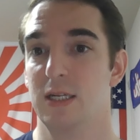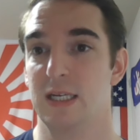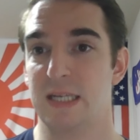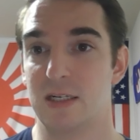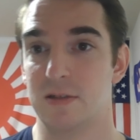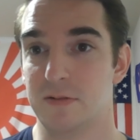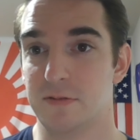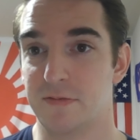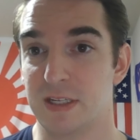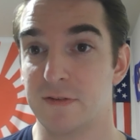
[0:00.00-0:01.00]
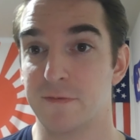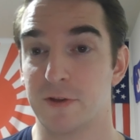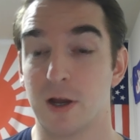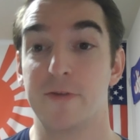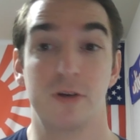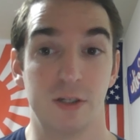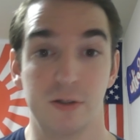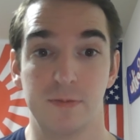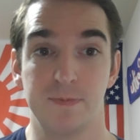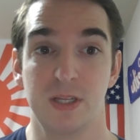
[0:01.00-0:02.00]
kind of thing for the author to
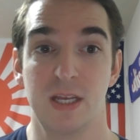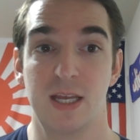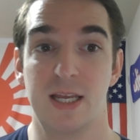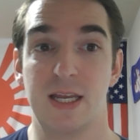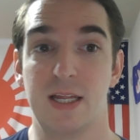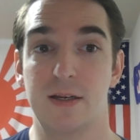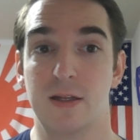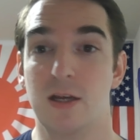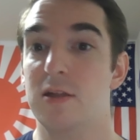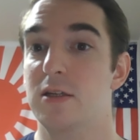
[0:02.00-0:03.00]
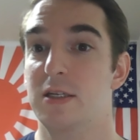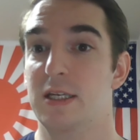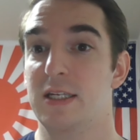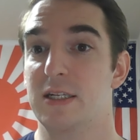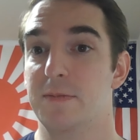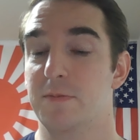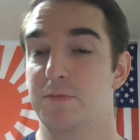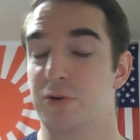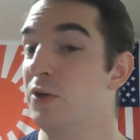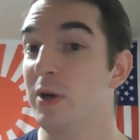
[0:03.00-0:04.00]
do. And luckily, he did it
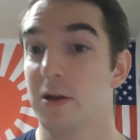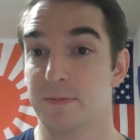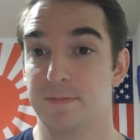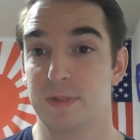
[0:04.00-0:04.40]
pretty well.